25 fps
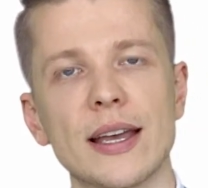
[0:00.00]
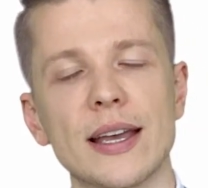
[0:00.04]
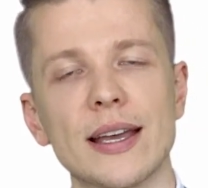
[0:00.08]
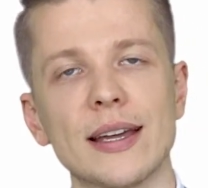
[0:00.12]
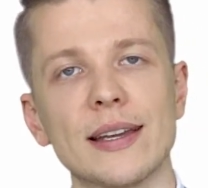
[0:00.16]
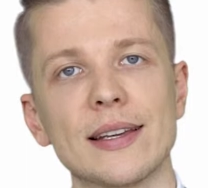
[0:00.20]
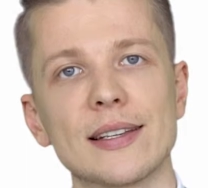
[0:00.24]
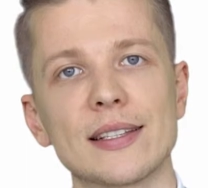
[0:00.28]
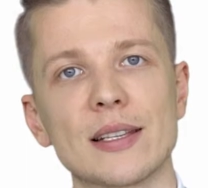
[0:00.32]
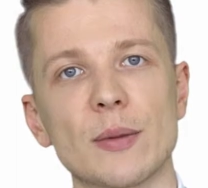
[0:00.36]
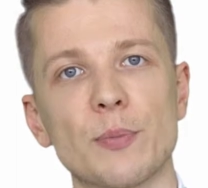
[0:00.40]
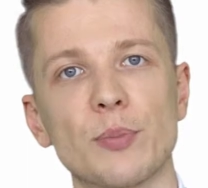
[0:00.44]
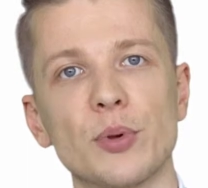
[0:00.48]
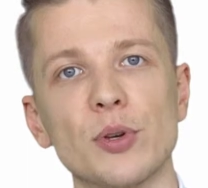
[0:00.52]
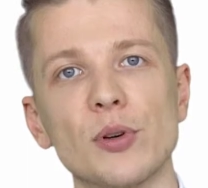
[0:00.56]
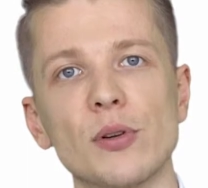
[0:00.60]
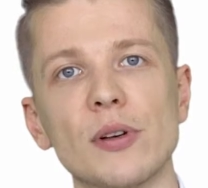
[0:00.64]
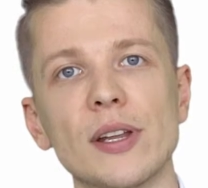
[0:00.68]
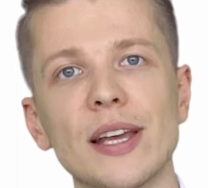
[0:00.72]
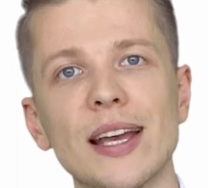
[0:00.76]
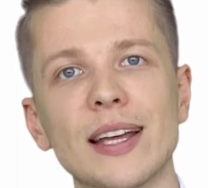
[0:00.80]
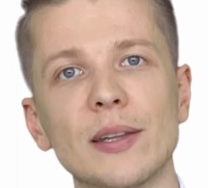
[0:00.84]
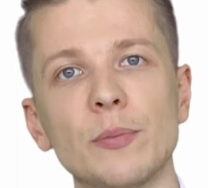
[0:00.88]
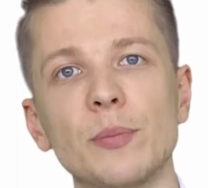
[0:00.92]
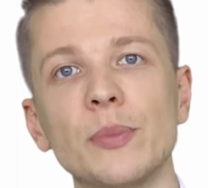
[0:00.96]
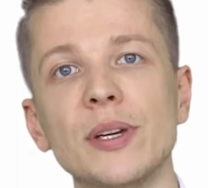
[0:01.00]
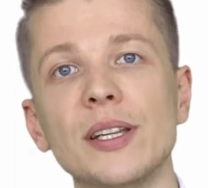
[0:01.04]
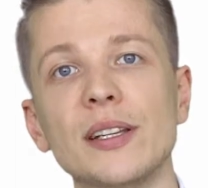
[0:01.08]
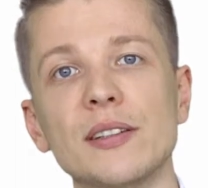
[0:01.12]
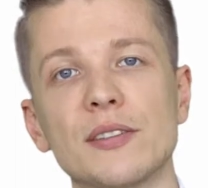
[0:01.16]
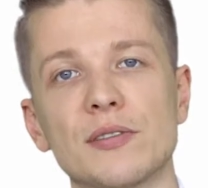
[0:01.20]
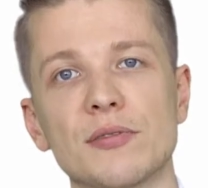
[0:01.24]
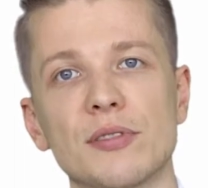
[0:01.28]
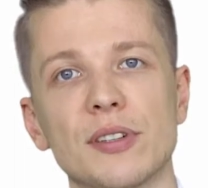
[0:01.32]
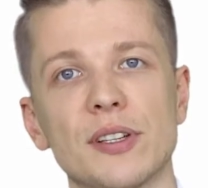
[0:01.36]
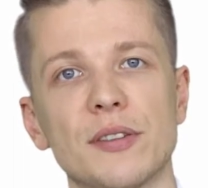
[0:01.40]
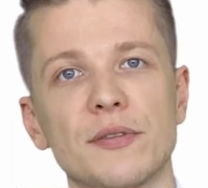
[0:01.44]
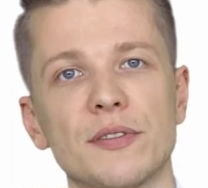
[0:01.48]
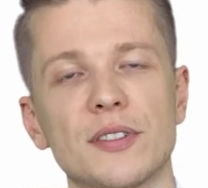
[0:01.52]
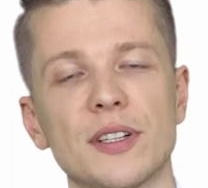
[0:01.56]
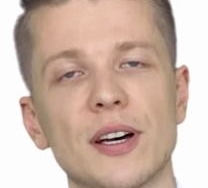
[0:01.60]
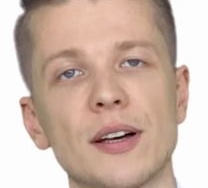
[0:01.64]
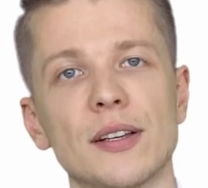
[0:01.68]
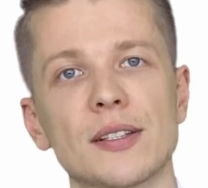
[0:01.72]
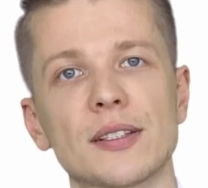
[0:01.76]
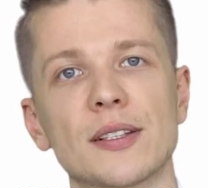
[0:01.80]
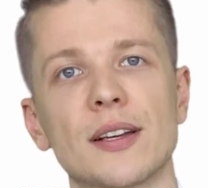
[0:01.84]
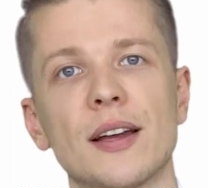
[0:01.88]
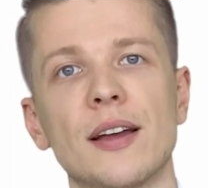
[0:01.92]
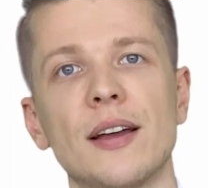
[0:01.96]
it is a purely administrative
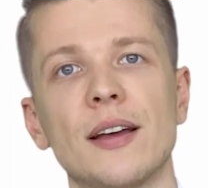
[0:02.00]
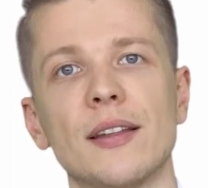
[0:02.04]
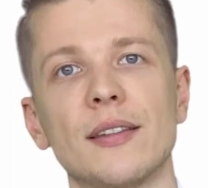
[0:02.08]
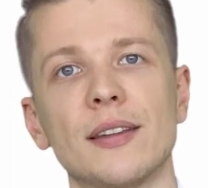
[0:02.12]
task